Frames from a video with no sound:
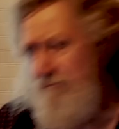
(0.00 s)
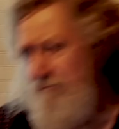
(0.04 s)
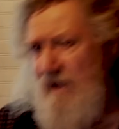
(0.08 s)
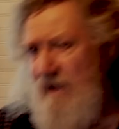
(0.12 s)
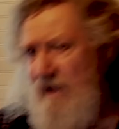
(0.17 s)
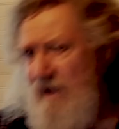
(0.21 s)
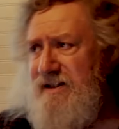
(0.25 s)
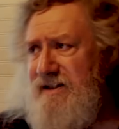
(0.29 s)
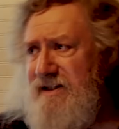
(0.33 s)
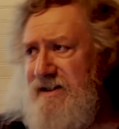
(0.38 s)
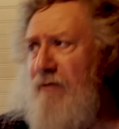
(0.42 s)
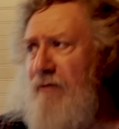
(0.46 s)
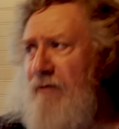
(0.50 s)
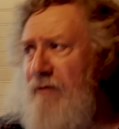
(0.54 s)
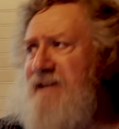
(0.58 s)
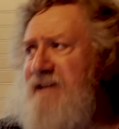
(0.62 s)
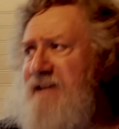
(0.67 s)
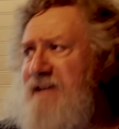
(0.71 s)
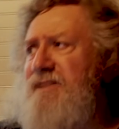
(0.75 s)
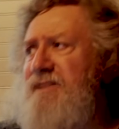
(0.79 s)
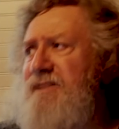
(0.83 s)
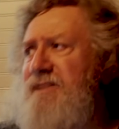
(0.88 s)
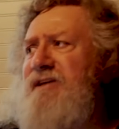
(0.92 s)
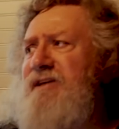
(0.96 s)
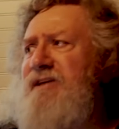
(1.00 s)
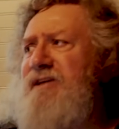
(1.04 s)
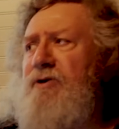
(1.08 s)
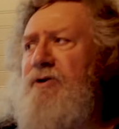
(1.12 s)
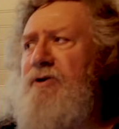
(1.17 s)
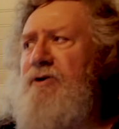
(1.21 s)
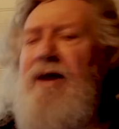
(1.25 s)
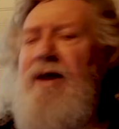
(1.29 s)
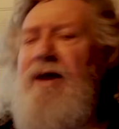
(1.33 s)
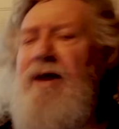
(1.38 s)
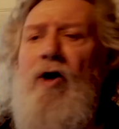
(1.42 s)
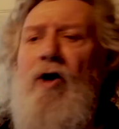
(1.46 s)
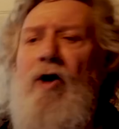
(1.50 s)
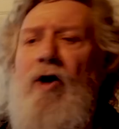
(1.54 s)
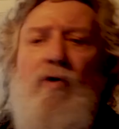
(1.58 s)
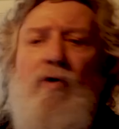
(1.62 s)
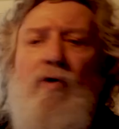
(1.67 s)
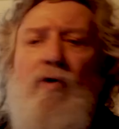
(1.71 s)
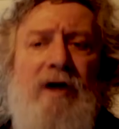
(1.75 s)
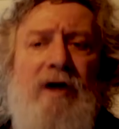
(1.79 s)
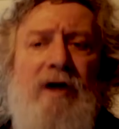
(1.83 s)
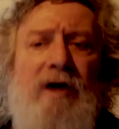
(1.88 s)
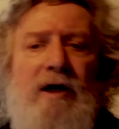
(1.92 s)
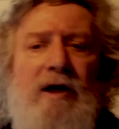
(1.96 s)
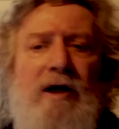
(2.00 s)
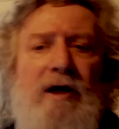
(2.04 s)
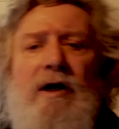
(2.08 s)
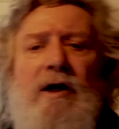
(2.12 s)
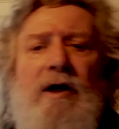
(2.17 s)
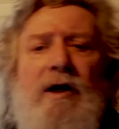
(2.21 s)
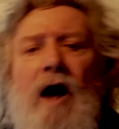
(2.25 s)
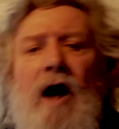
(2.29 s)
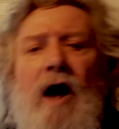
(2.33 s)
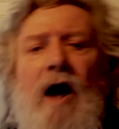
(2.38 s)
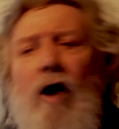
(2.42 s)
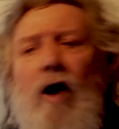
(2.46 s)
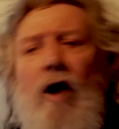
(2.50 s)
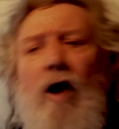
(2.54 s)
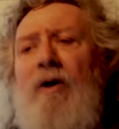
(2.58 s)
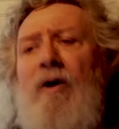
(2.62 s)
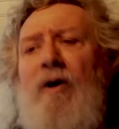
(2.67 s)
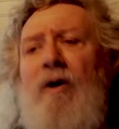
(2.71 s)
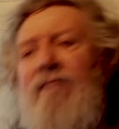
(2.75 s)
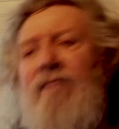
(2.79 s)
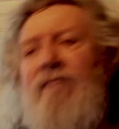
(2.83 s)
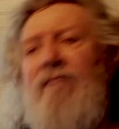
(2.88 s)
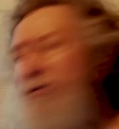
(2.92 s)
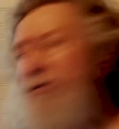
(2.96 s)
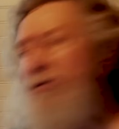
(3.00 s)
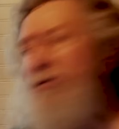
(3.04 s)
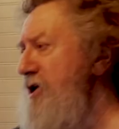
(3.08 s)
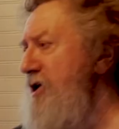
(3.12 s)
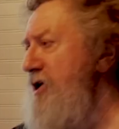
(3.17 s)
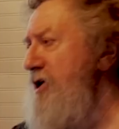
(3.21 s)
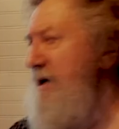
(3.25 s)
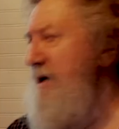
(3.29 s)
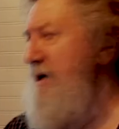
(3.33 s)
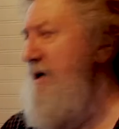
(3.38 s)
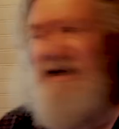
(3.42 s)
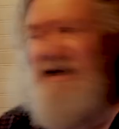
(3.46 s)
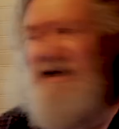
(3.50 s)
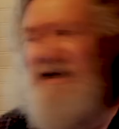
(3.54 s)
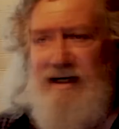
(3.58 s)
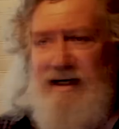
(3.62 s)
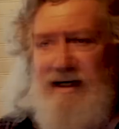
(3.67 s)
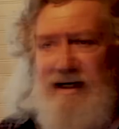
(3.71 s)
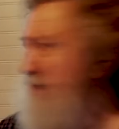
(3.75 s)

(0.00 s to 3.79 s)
See, it raises a mystery about our own evolution as a